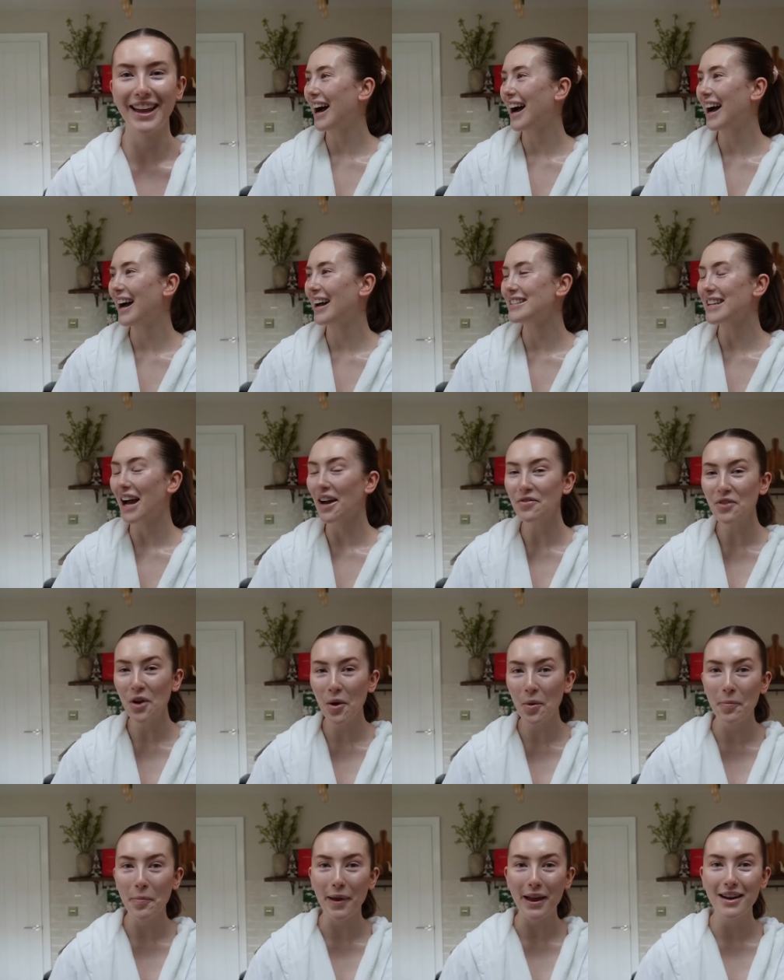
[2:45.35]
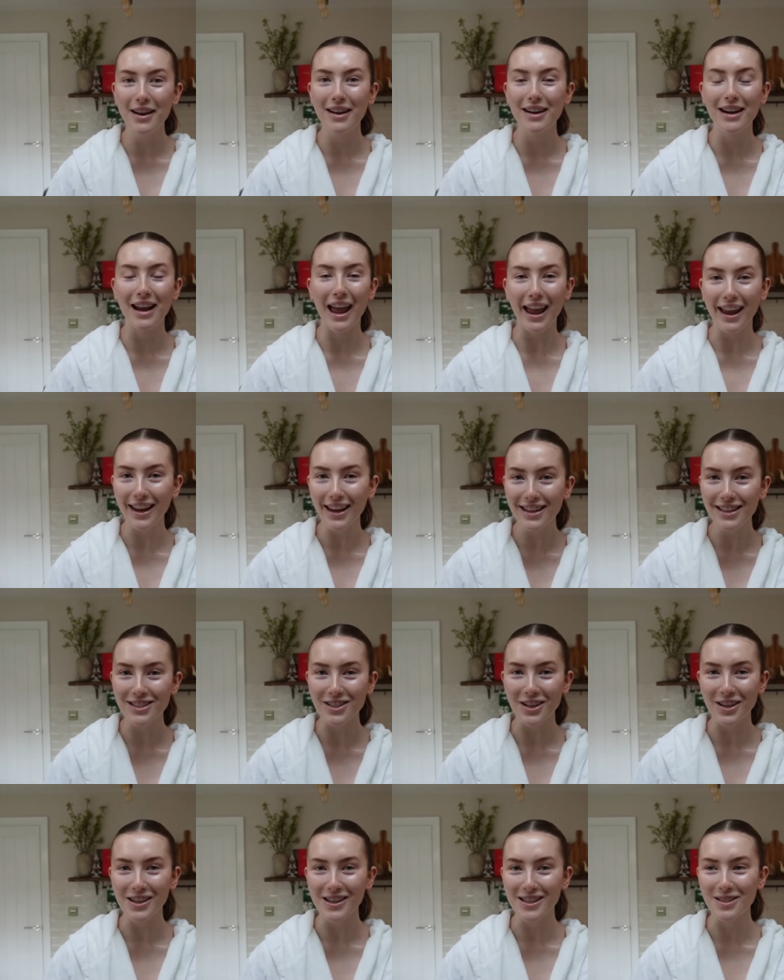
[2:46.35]
and I've not been in
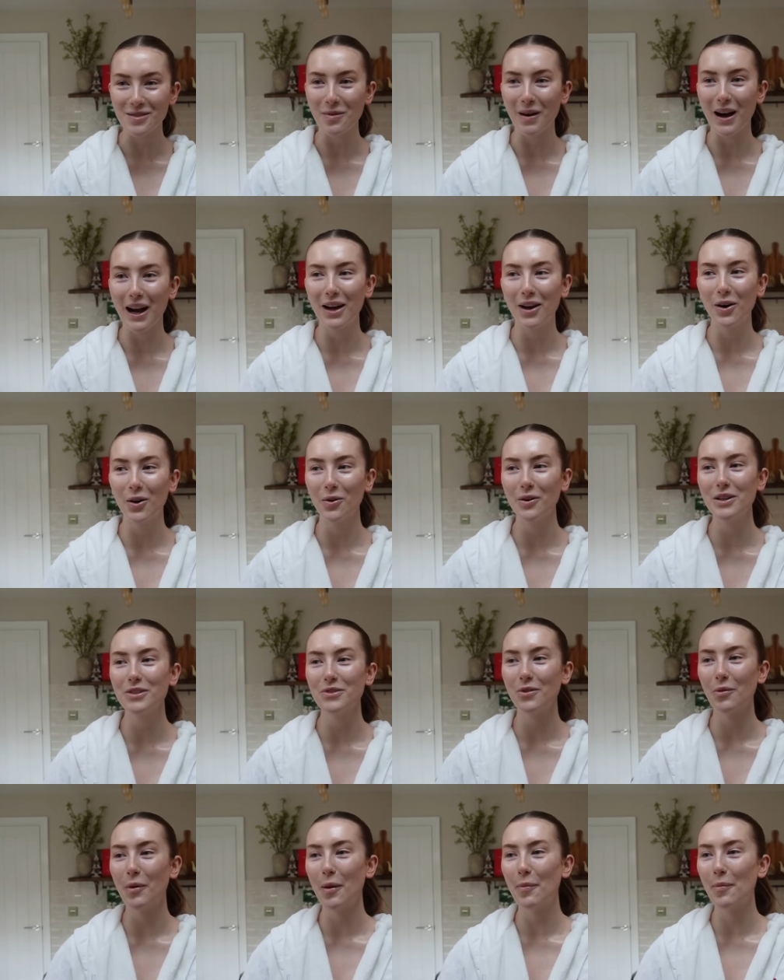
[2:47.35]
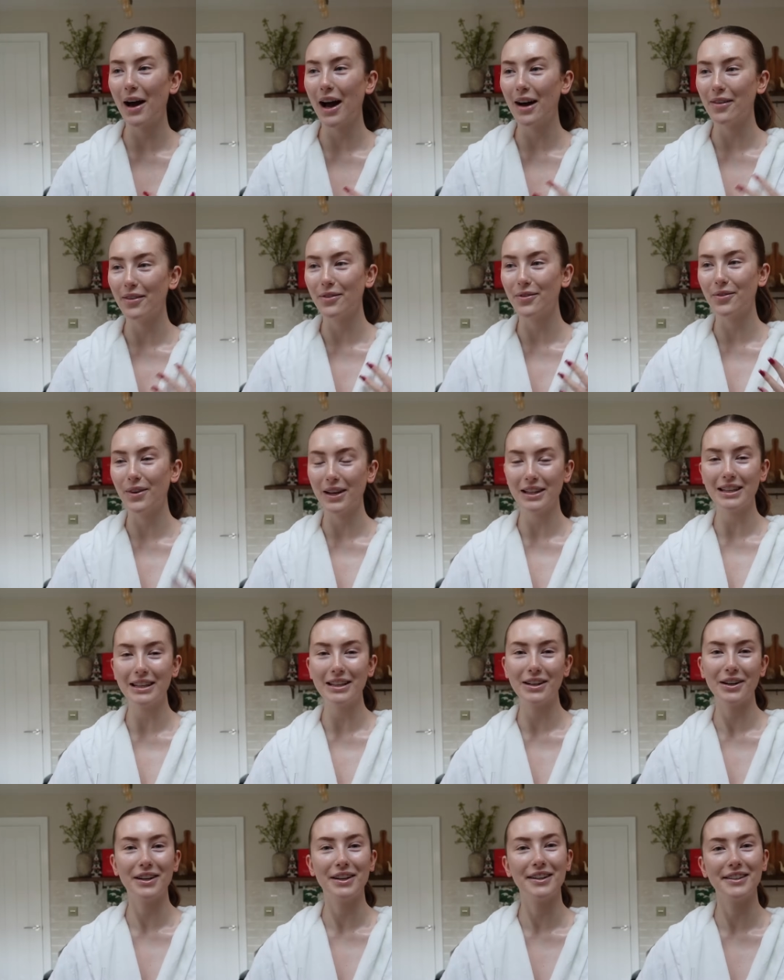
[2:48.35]
ages but I always remember having really
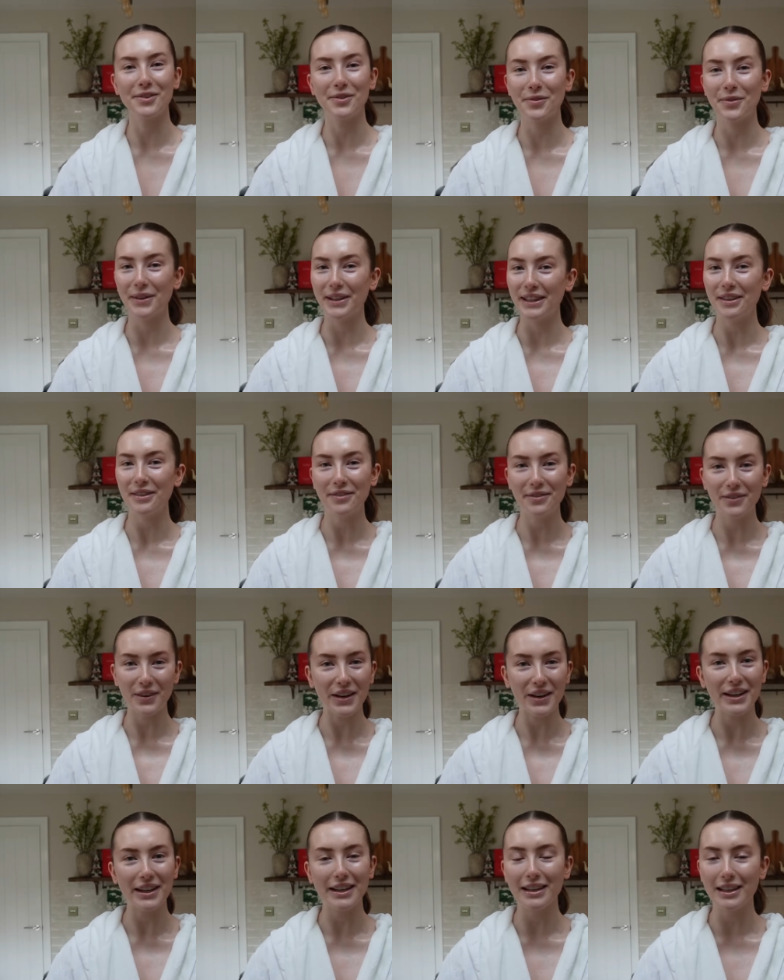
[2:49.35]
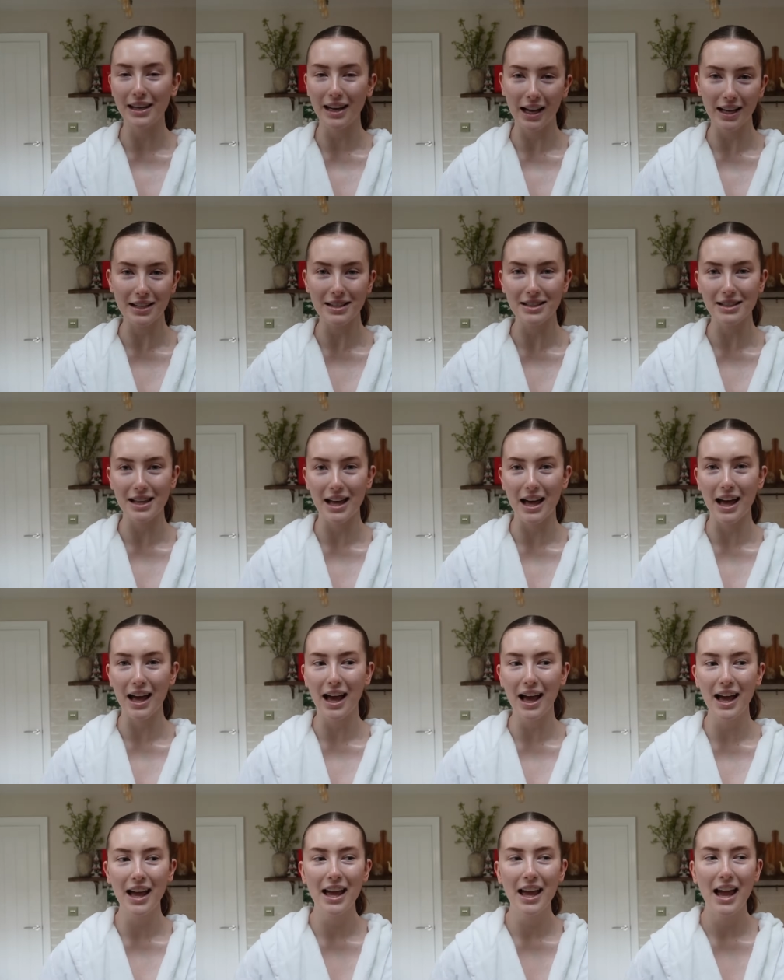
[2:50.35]
good, really fun nights
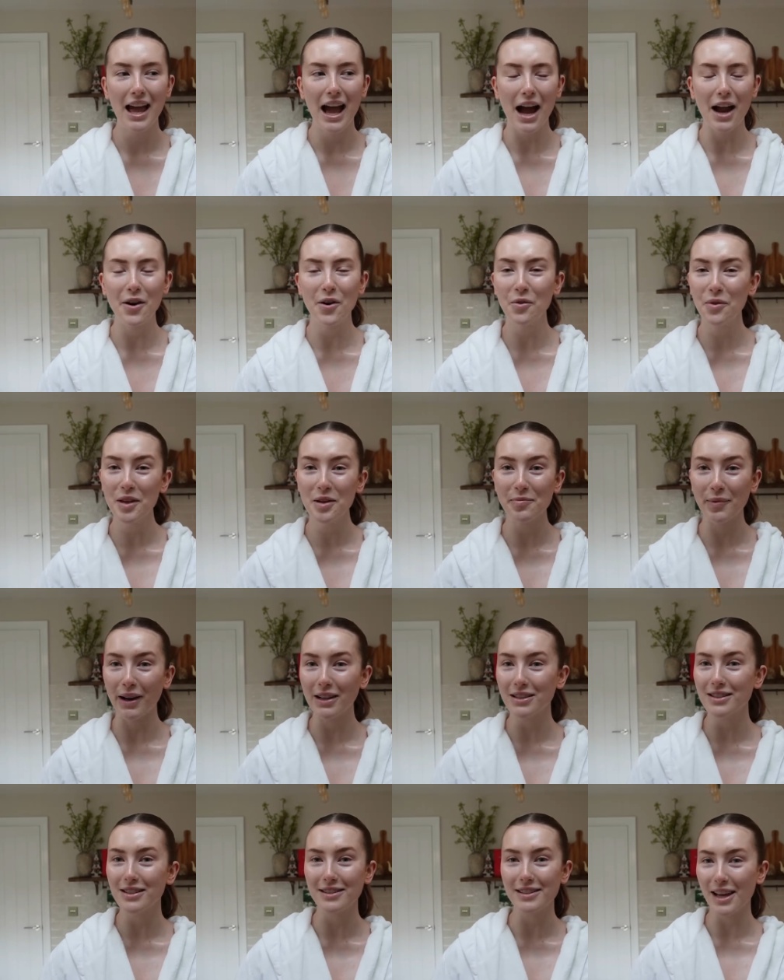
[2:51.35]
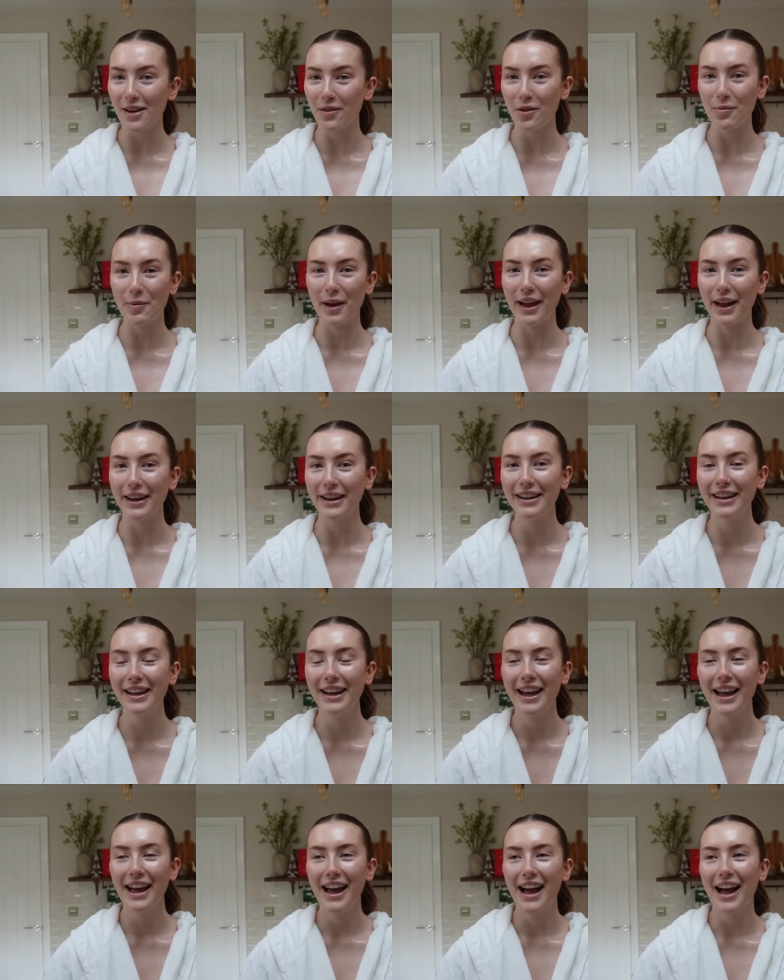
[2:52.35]
there. I don't think Mads has ever been
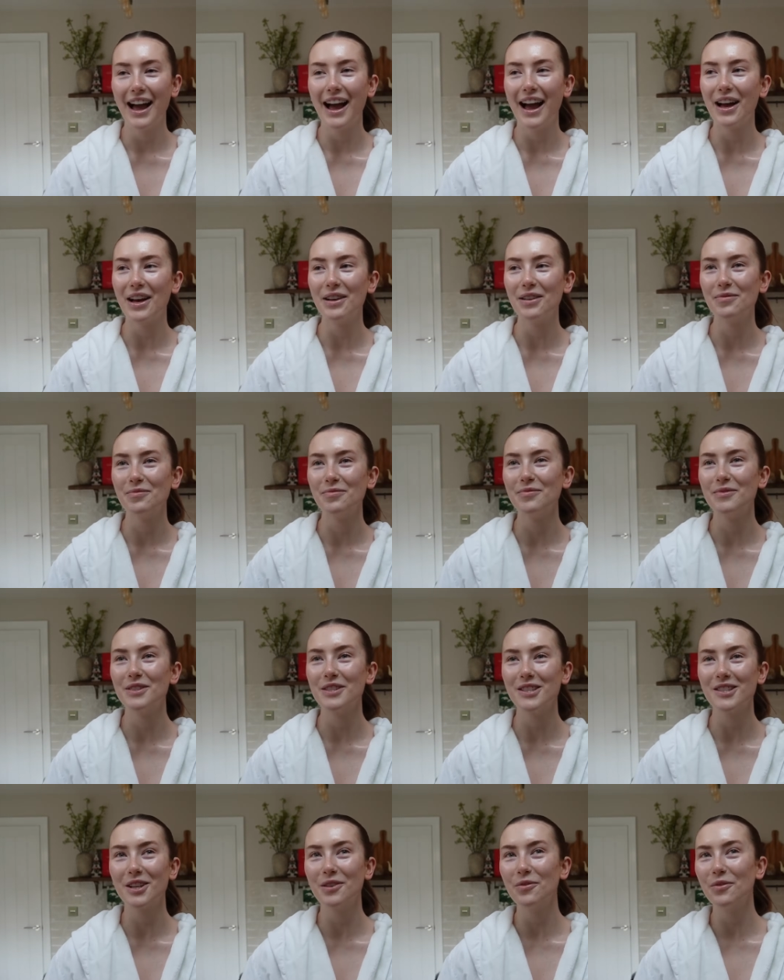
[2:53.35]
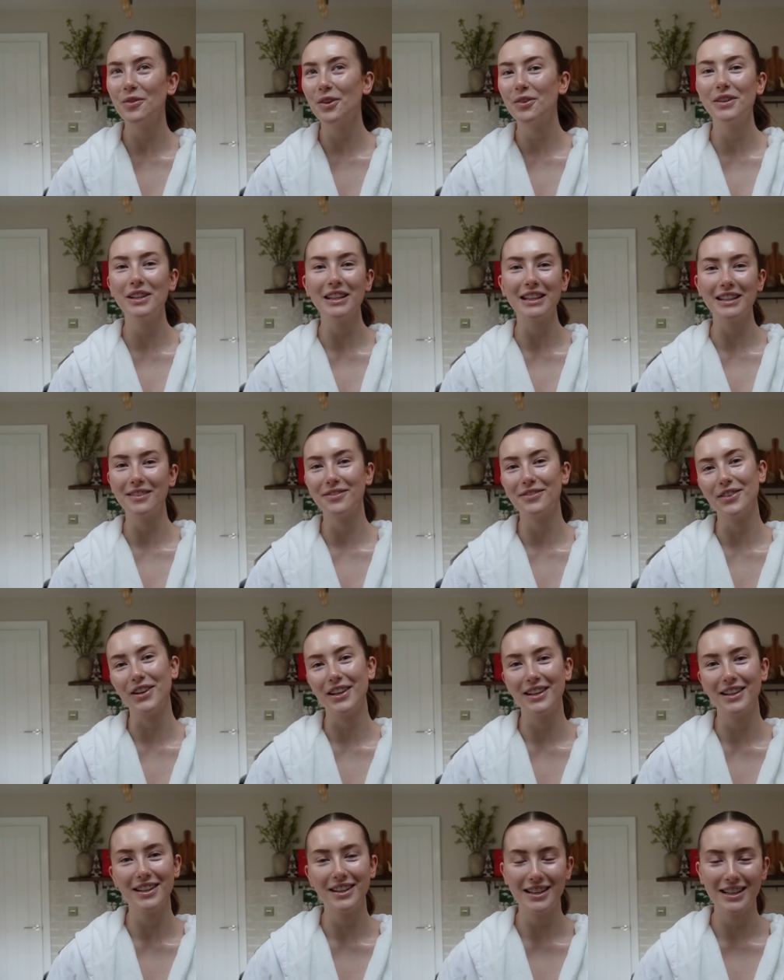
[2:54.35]
um, so it's going to be a really
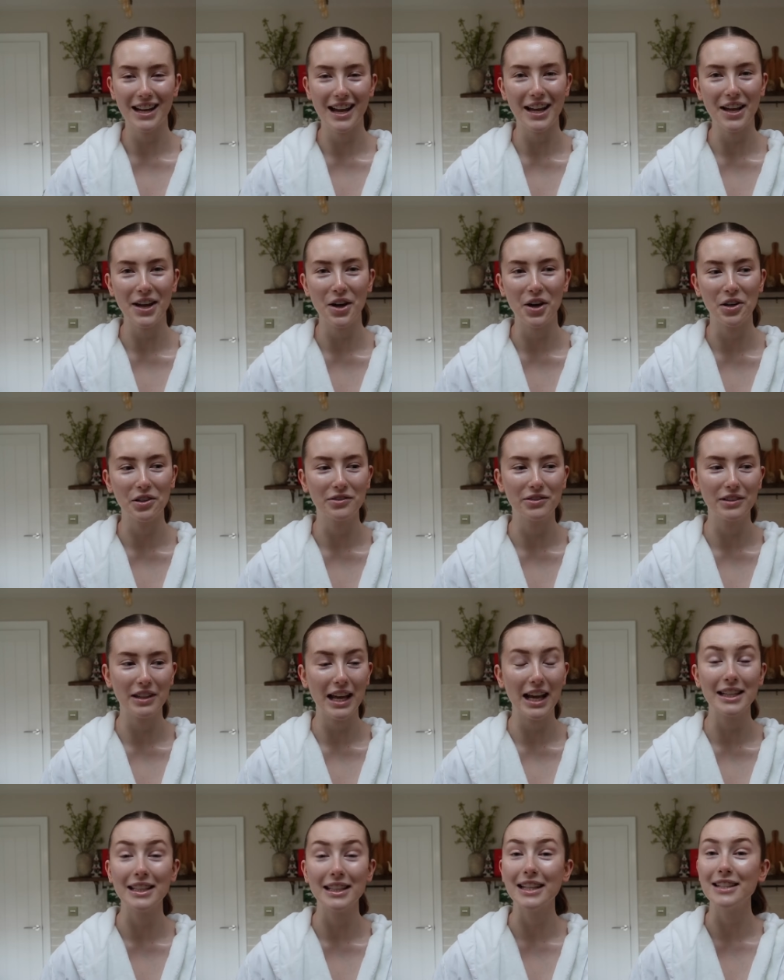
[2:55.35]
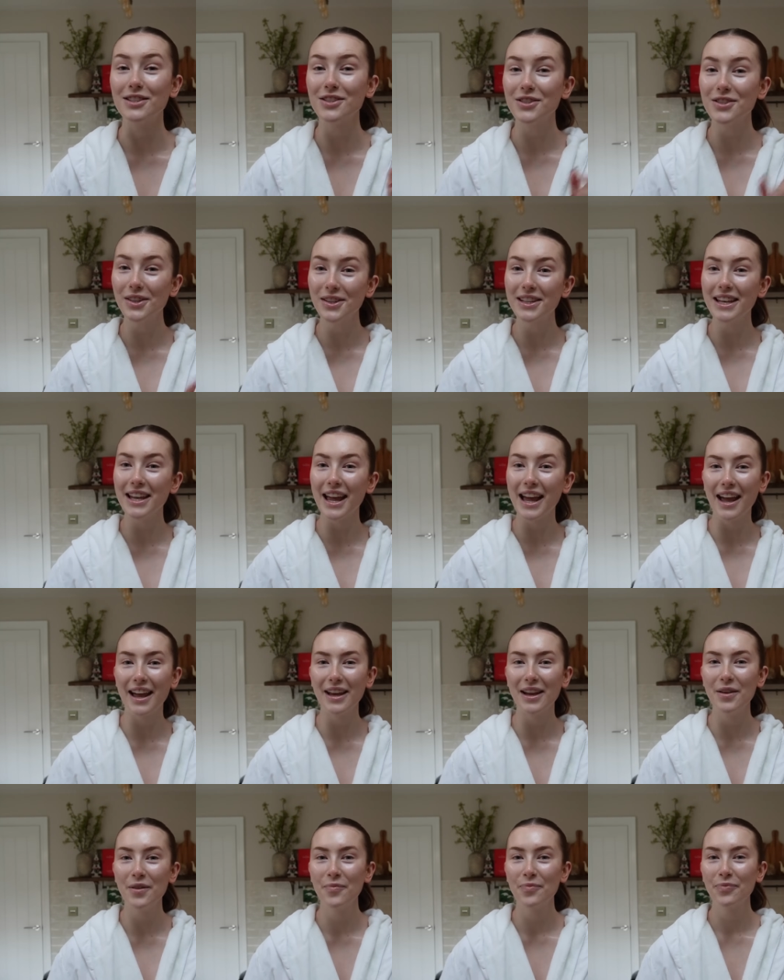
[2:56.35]
fun night hopefully and then
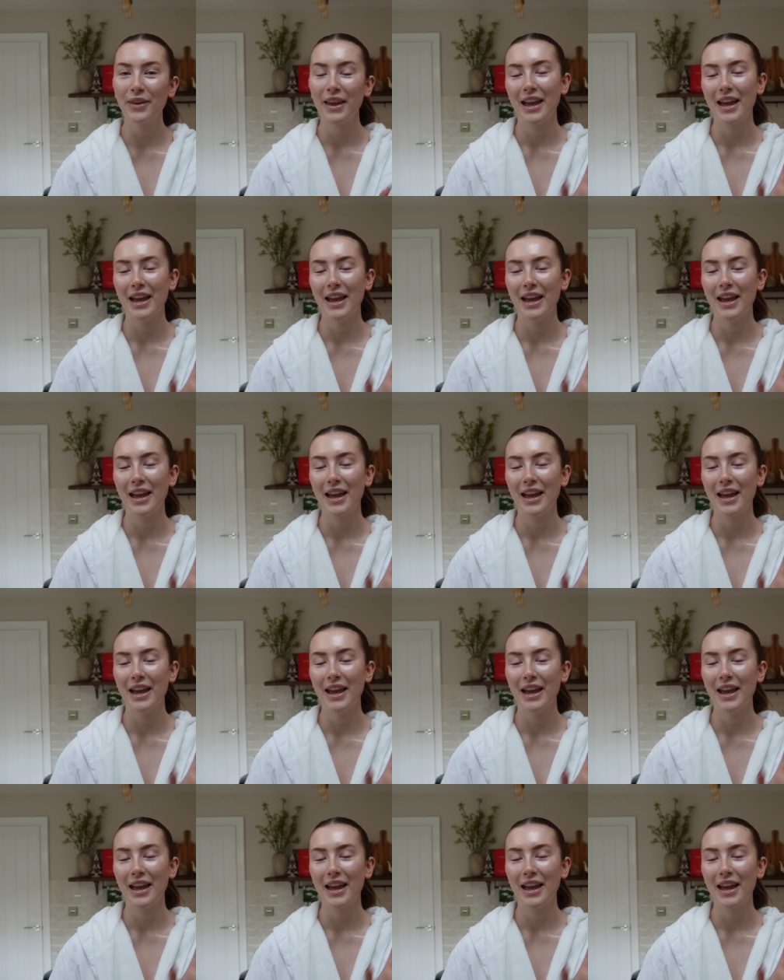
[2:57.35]
Sunday